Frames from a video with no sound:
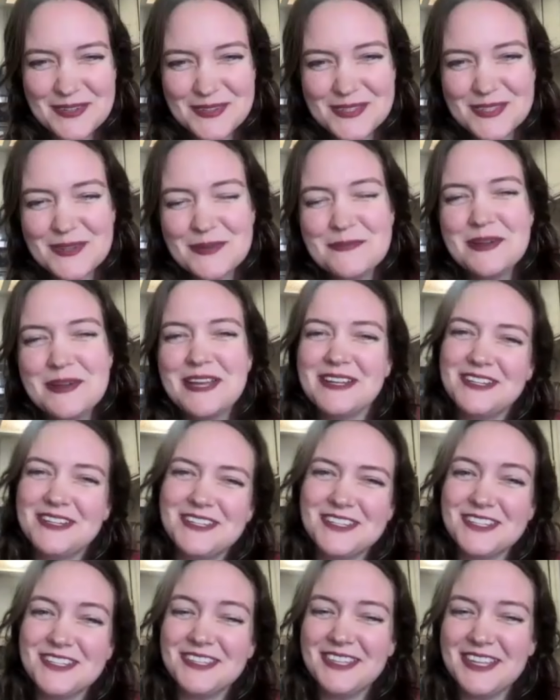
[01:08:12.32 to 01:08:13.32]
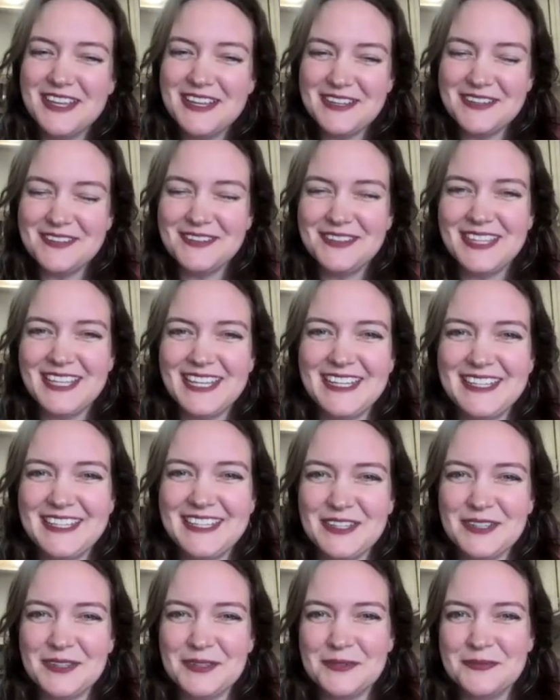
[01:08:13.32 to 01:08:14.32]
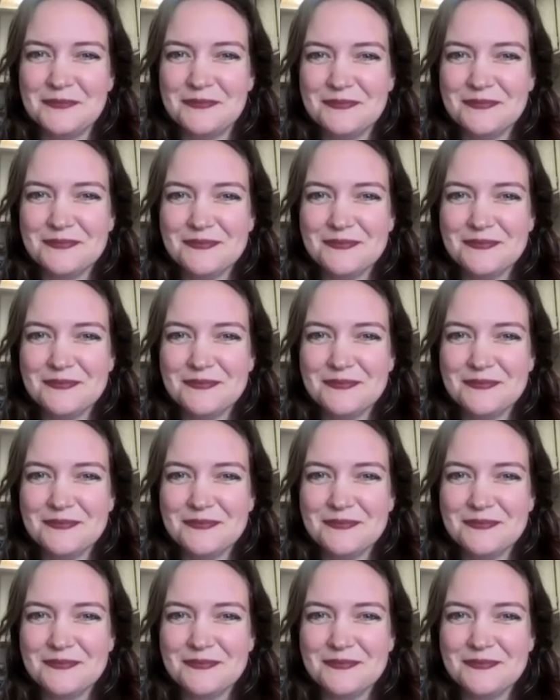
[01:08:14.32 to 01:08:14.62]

you so much. Thank you. Thank you.